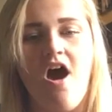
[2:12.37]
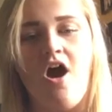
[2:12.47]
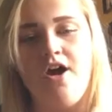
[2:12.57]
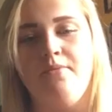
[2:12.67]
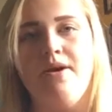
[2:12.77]

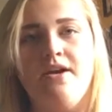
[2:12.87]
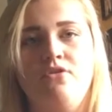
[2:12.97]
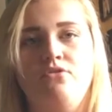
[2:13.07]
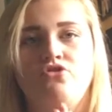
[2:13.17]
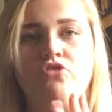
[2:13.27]
I
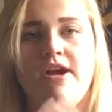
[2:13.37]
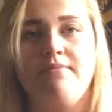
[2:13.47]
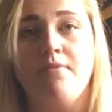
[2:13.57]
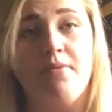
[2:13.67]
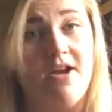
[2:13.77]
will try
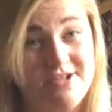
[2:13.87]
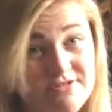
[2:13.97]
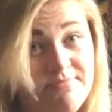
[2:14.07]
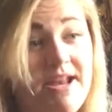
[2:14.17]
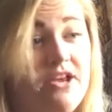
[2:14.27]
and reply to
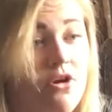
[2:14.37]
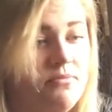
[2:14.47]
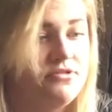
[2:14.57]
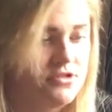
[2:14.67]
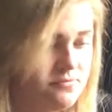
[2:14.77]
as many
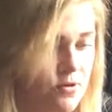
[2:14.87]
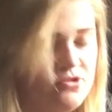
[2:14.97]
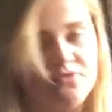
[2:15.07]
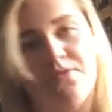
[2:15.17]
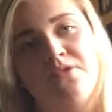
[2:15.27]
comments as
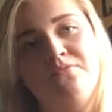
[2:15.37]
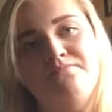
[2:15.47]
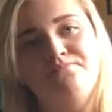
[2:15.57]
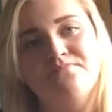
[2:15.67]
possible.